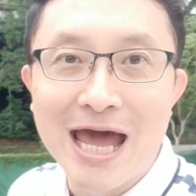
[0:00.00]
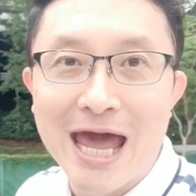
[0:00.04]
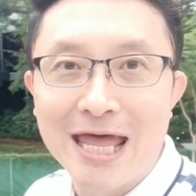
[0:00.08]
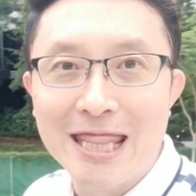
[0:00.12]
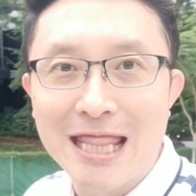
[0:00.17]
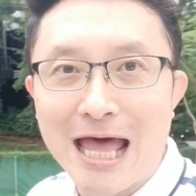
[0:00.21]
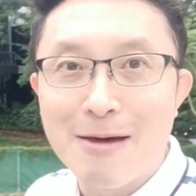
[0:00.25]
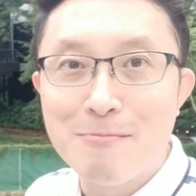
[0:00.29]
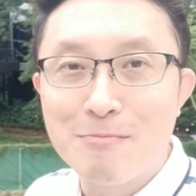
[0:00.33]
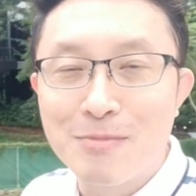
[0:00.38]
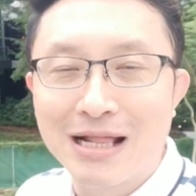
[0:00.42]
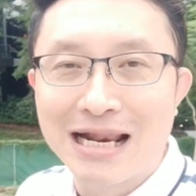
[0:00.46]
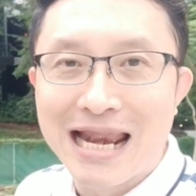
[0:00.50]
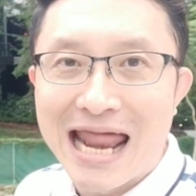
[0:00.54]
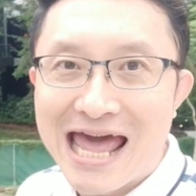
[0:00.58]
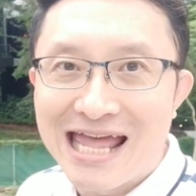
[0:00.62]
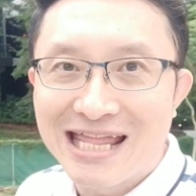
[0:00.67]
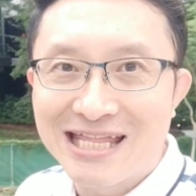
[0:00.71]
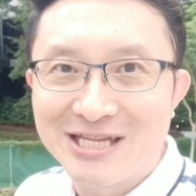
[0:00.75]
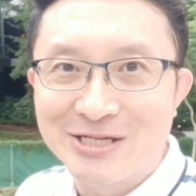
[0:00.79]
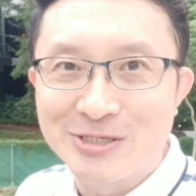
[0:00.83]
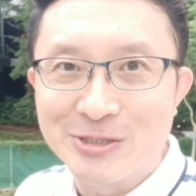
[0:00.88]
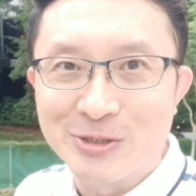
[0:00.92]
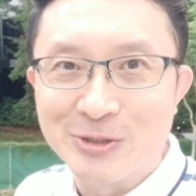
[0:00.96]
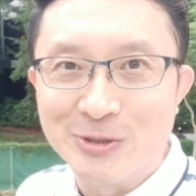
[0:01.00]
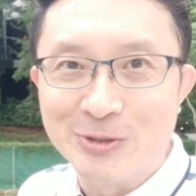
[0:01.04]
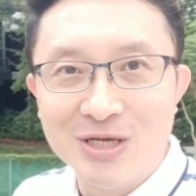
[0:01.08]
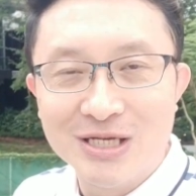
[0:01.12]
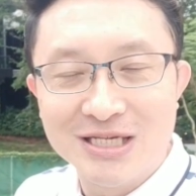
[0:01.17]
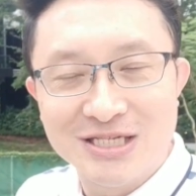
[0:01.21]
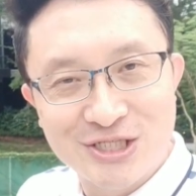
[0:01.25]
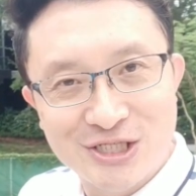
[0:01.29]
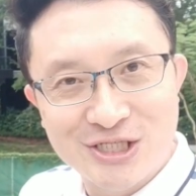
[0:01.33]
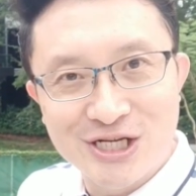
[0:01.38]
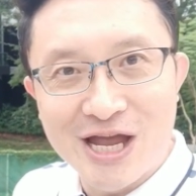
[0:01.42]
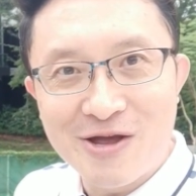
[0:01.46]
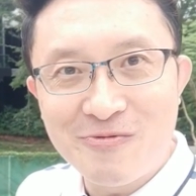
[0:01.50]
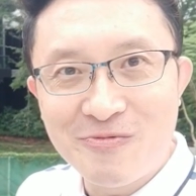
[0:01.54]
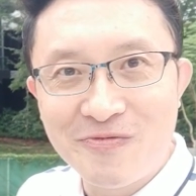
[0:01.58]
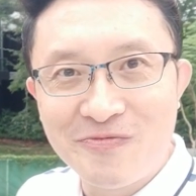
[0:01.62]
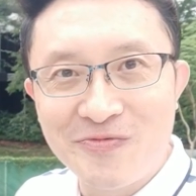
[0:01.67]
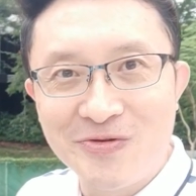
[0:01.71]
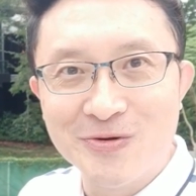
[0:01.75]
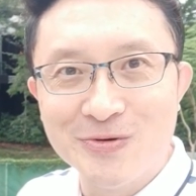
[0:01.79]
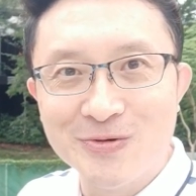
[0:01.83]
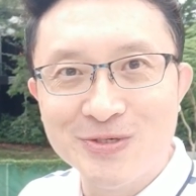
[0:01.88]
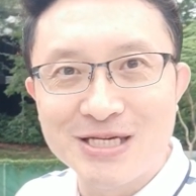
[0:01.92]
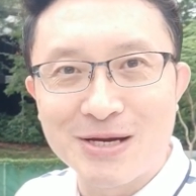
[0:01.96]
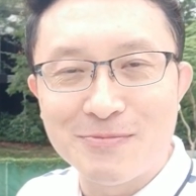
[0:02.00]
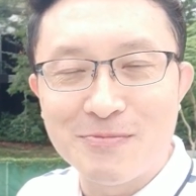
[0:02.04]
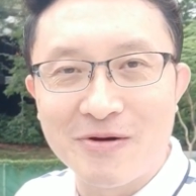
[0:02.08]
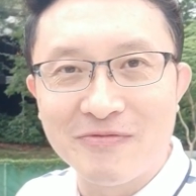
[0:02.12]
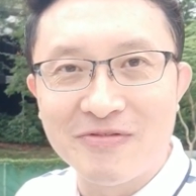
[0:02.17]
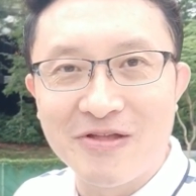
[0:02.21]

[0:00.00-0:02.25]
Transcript: and I'm glad to share with you some